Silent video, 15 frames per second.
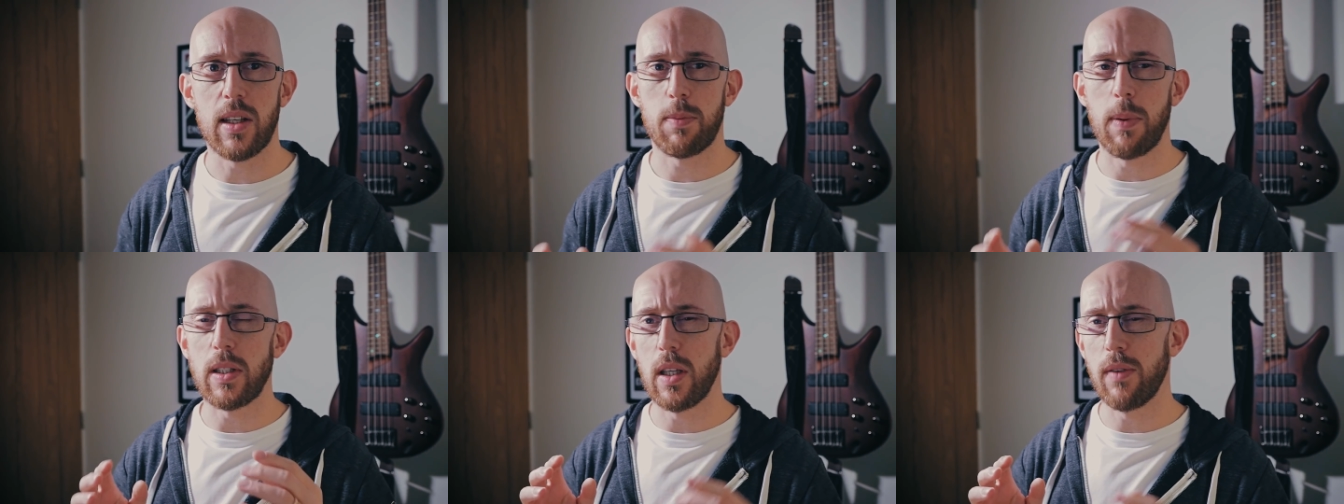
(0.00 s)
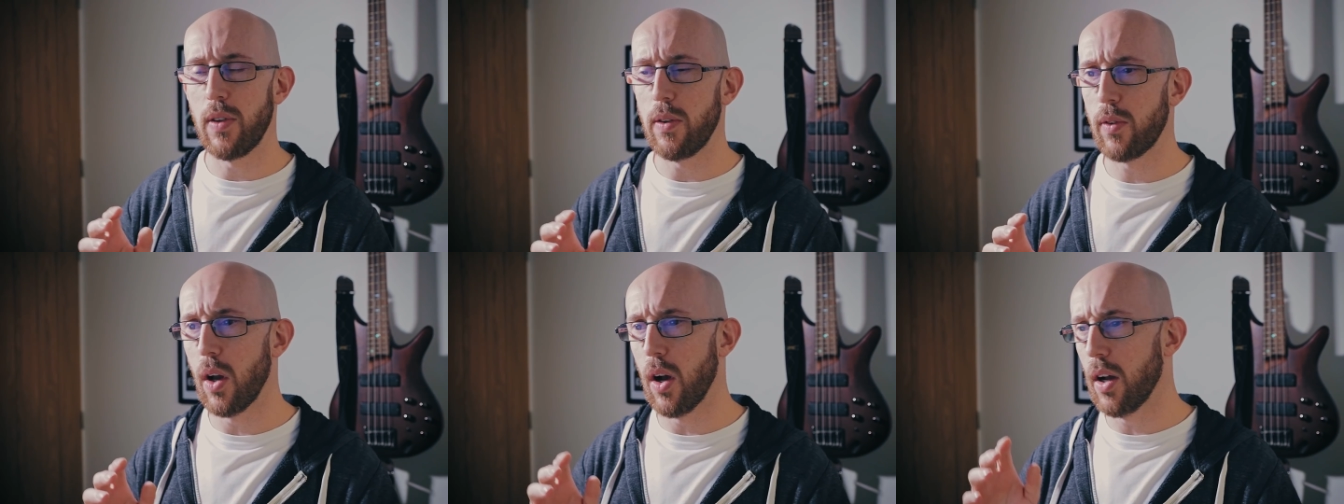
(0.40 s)
especially
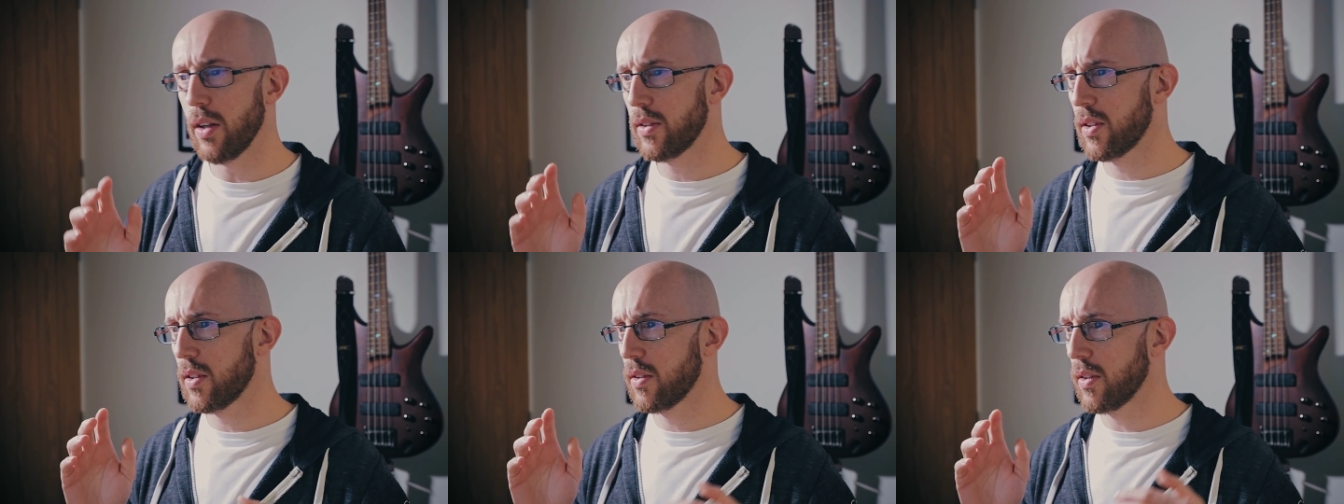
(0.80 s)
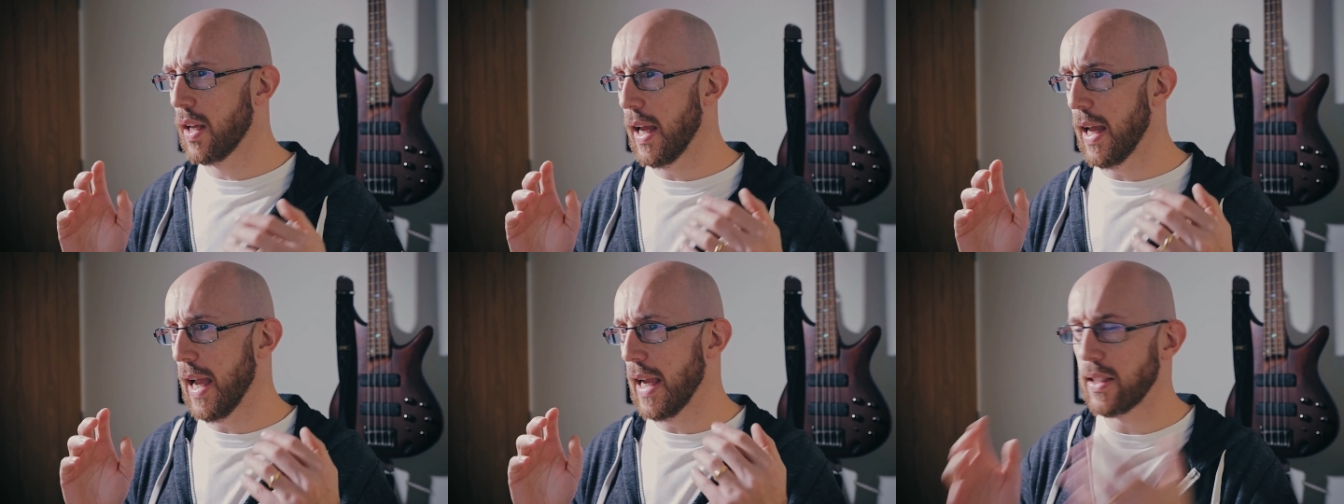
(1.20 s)
if you've got
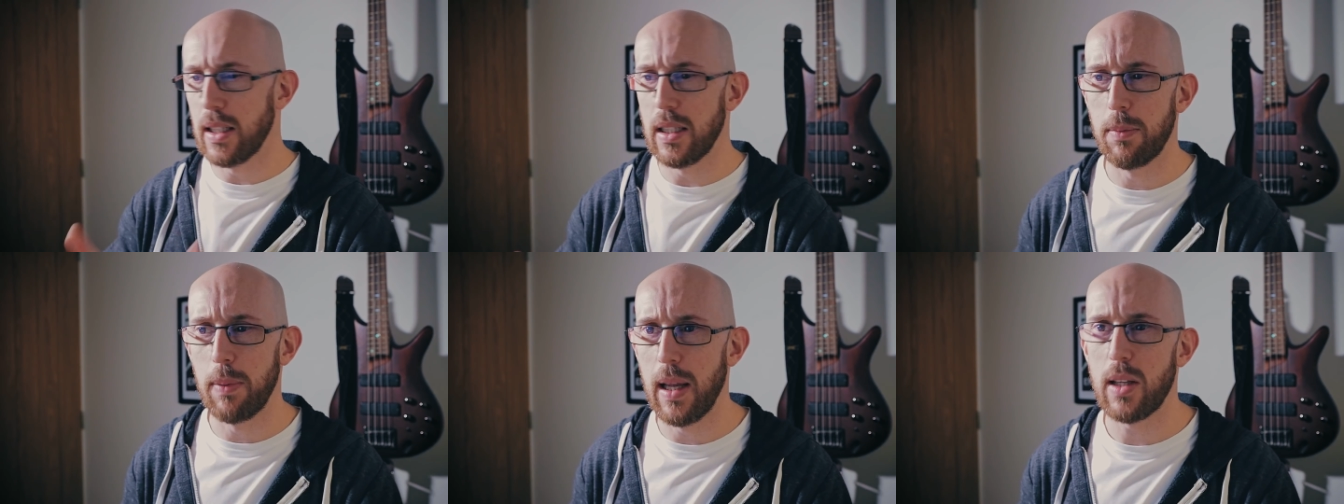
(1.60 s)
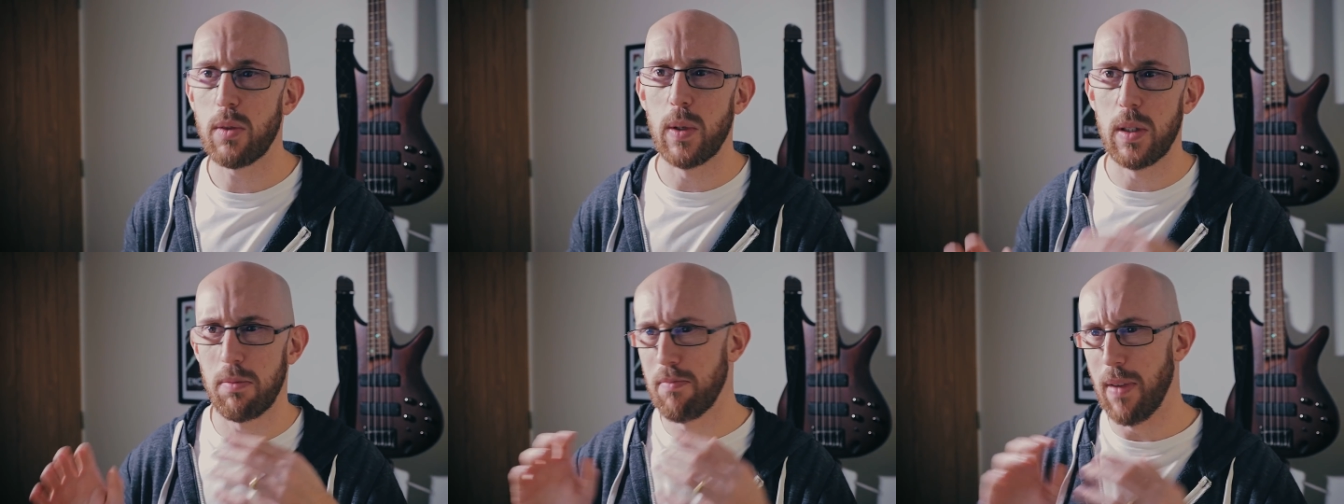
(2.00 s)
uh,
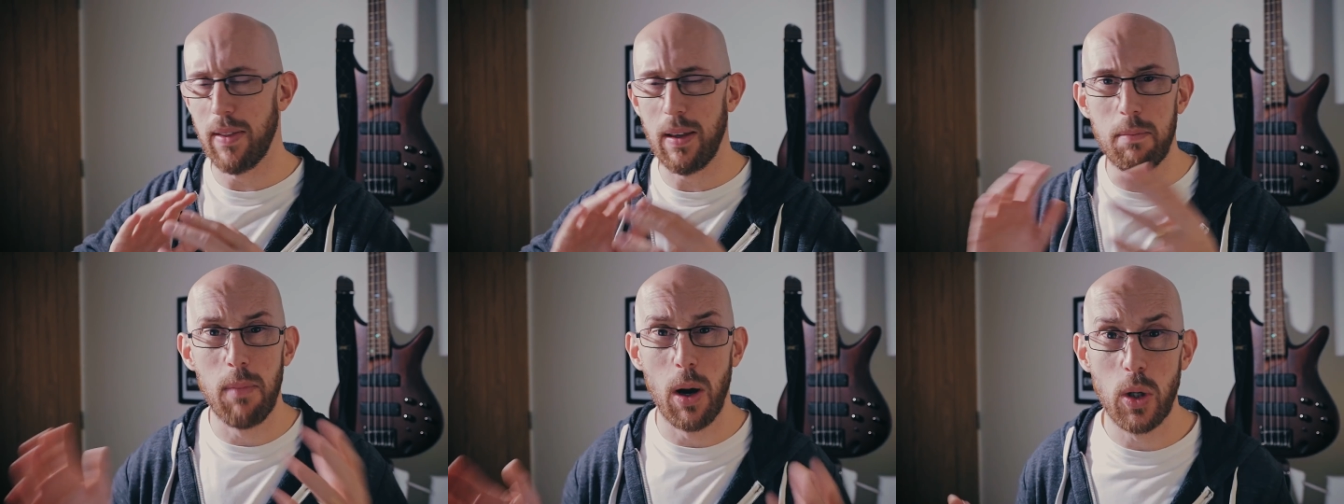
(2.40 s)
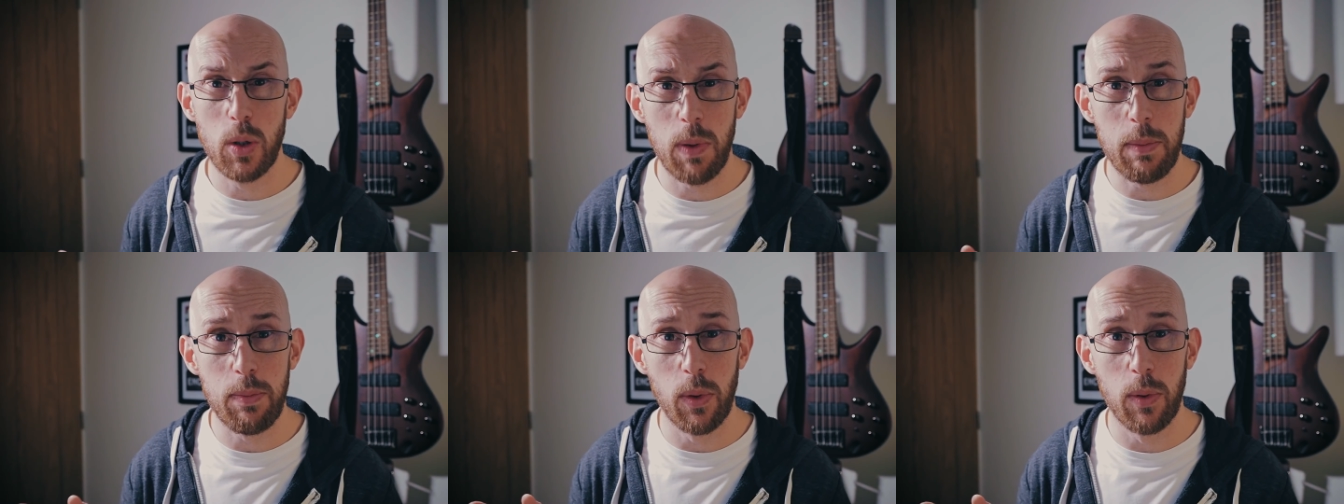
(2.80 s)
HTTPS, which I think
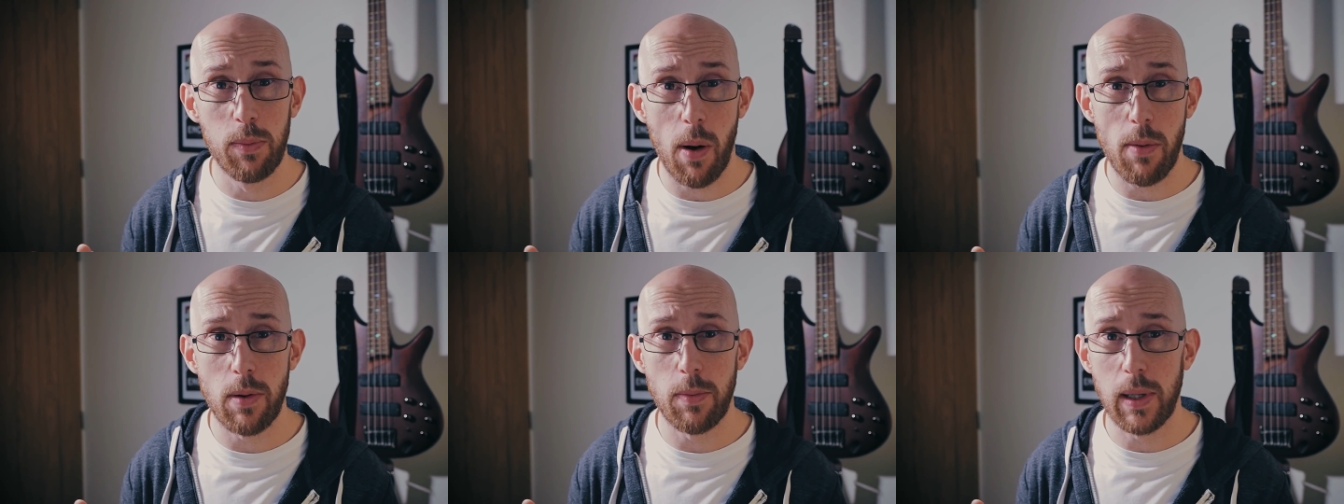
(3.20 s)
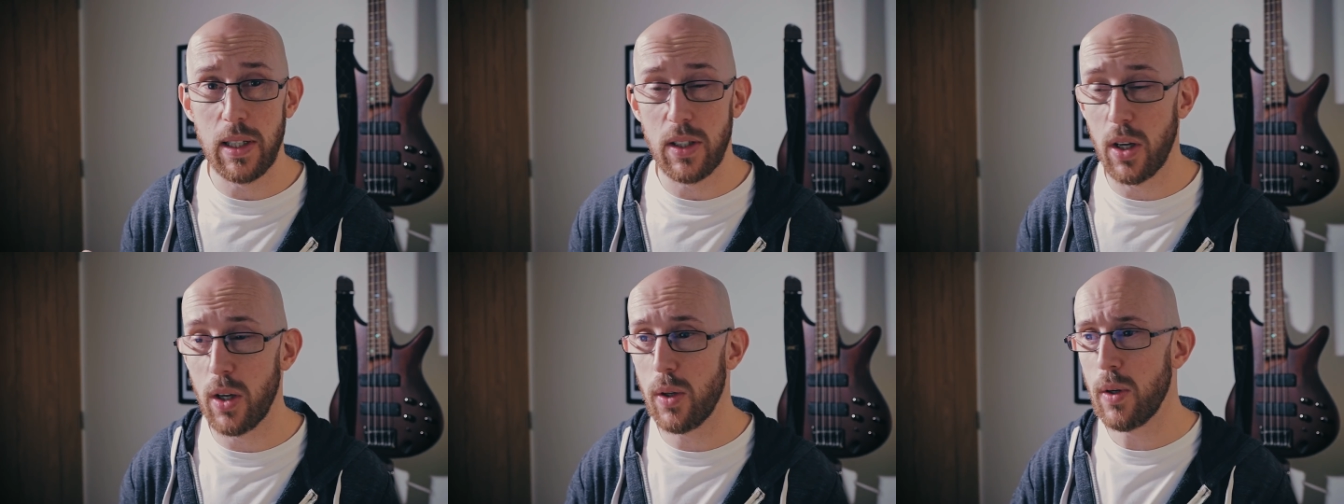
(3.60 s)
most people
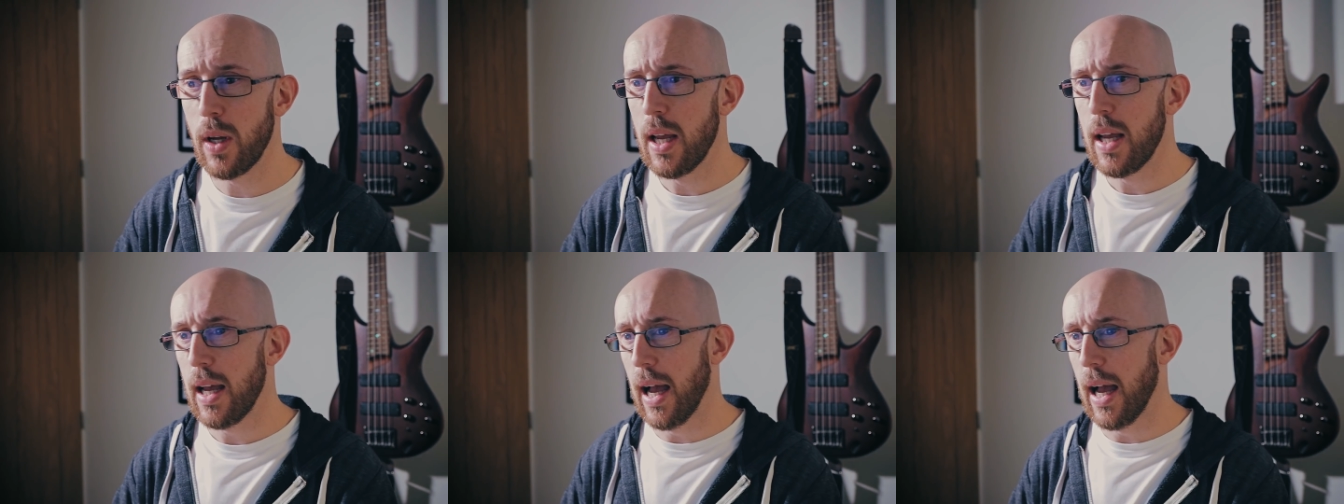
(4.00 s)
probably do.